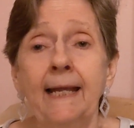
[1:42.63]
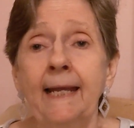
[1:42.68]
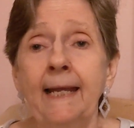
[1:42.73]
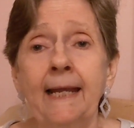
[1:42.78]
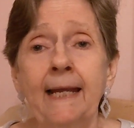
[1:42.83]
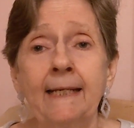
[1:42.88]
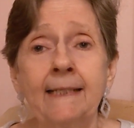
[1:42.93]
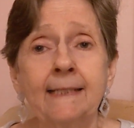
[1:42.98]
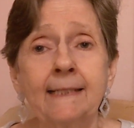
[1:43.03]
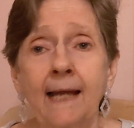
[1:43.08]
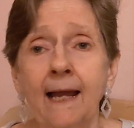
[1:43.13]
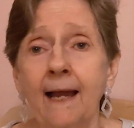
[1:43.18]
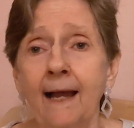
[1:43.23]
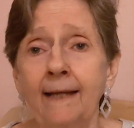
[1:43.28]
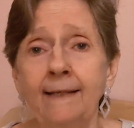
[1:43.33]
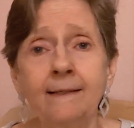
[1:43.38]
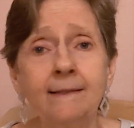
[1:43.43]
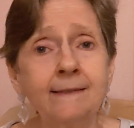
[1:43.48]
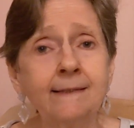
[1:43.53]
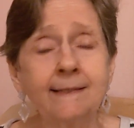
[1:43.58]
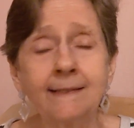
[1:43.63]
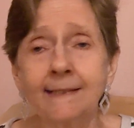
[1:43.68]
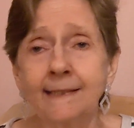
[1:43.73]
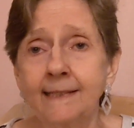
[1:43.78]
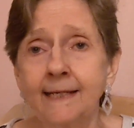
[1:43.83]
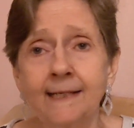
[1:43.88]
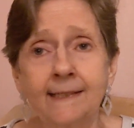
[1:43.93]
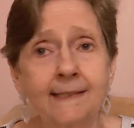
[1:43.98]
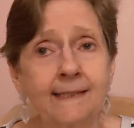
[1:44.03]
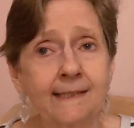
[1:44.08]
And I
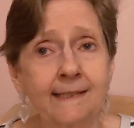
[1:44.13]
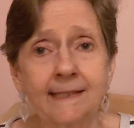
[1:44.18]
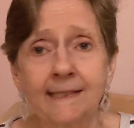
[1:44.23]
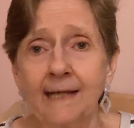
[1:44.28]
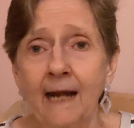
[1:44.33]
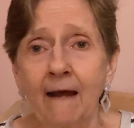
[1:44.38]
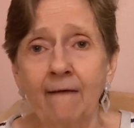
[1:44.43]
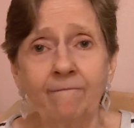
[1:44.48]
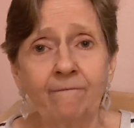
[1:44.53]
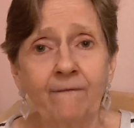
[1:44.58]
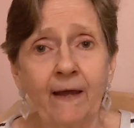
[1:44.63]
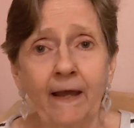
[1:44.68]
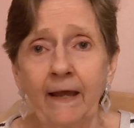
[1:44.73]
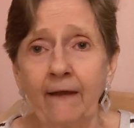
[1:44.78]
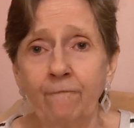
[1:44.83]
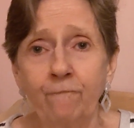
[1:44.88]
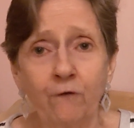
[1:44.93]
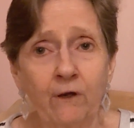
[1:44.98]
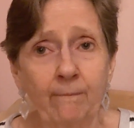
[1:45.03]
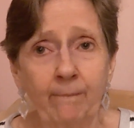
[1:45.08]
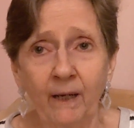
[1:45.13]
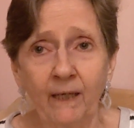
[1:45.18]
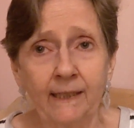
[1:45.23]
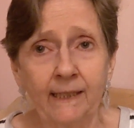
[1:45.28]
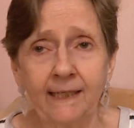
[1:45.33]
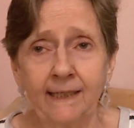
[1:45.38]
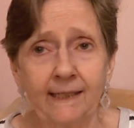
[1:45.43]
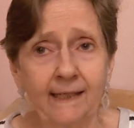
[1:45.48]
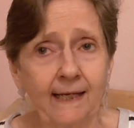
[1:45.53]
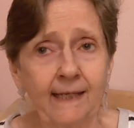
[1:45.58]
understand it's not for
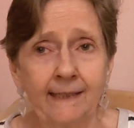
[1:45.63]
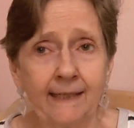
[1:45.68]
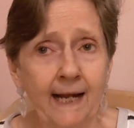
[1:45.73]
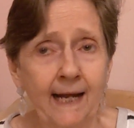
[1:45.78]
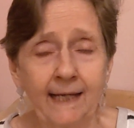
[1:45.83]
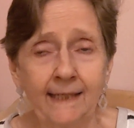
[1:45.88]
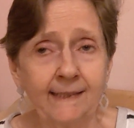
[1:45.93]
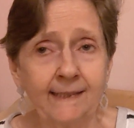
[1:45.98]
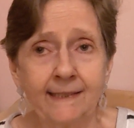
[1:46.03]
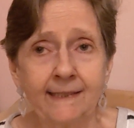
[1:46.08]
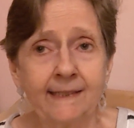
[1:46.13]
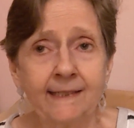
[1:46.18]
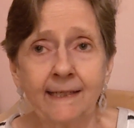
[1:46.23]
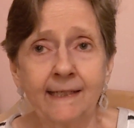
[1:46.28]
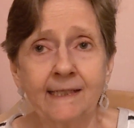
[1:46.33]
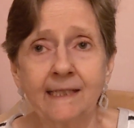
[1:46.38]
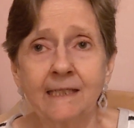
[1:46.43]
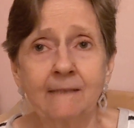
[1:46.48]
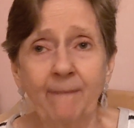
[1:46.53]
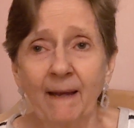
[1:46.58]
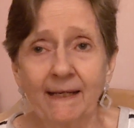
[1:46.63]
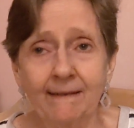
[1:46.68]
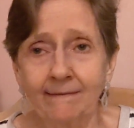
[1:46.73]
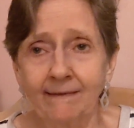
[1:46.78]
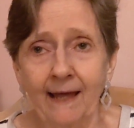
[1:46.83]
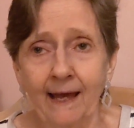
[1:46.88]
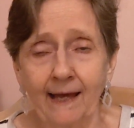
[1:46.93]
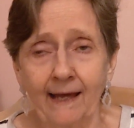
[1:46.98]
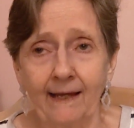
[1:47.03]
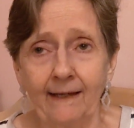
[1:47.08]
everybody, and I didn't
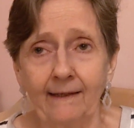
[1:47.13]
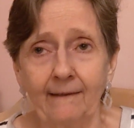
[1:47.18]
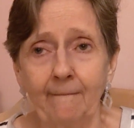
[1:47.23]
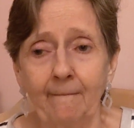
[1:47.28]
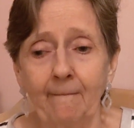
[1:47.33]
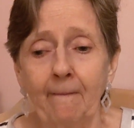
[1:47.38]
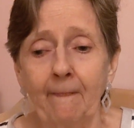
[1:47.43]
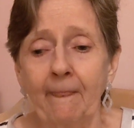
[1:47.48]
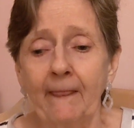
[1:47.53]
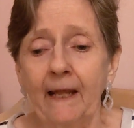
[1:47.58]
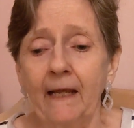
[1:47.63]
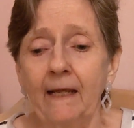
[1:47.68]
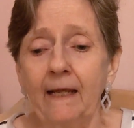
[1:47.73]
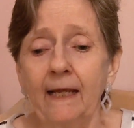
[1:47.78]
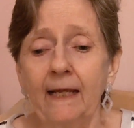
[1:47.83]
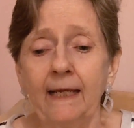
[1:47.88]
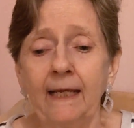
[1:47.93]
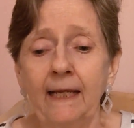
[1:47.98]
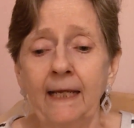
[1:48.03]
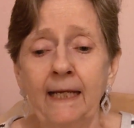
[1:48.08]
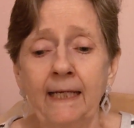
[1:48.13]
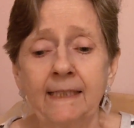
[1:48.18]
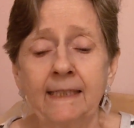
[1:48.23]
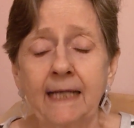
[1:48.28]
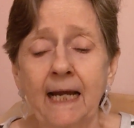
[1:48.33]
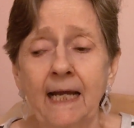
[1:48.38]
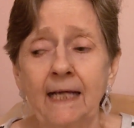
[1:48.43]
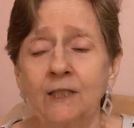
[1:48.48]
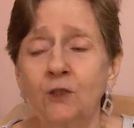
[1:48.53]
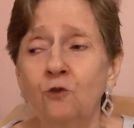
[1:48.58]
expect that.
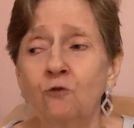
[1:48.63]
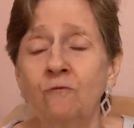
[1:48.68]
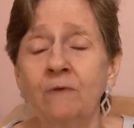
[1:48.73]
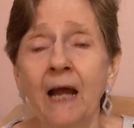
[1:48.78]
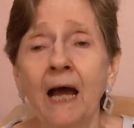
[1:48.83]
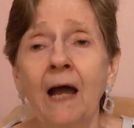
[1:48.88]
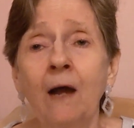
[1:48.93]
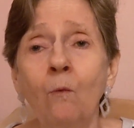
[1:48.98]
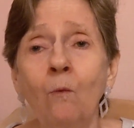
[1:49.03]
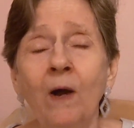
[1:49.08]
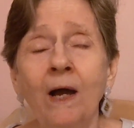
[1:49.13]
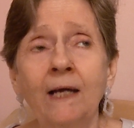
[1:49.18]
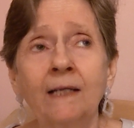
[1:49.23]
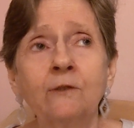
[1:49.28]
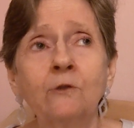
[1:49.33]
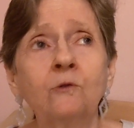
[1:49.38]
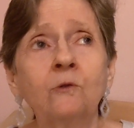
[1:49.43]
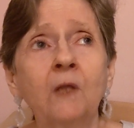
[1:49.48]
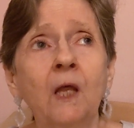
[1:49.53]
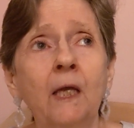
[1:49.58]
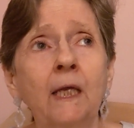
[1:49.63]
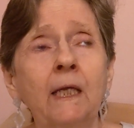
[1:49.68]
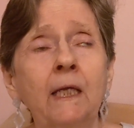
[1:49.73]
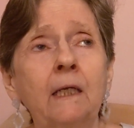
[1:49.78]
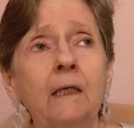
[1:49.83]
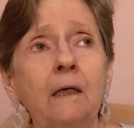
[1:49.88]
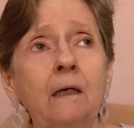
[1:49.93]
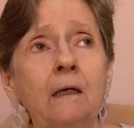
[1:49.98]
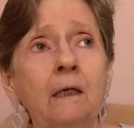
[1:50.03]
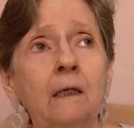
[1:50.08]
And I do not want to,
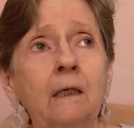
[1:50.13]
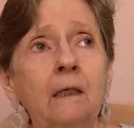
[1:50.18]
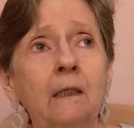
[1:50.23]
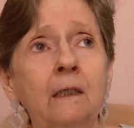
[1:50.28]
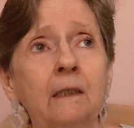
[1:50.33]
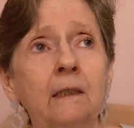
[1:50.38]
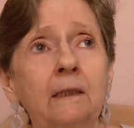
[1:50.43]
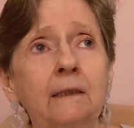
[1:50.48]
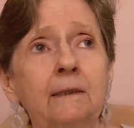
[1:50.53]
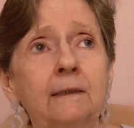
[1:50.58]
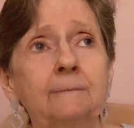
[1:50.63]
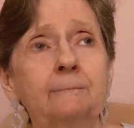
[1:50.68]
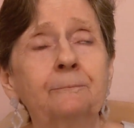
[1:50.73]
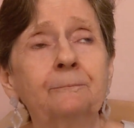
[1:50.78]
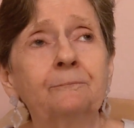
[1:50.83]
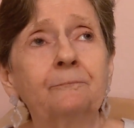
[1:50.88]
like, uh,